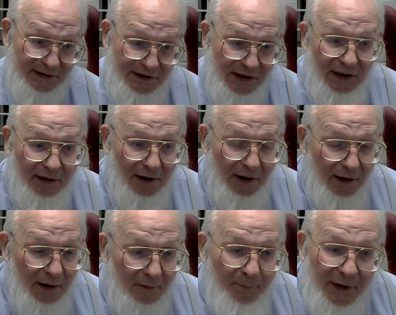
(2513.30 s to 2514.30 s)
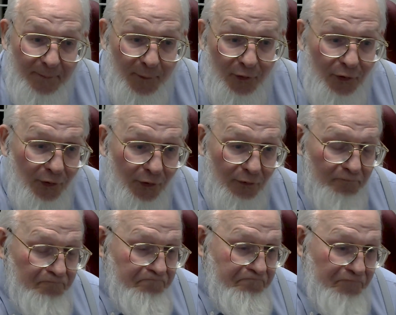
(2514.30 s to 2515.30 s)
indeed people who,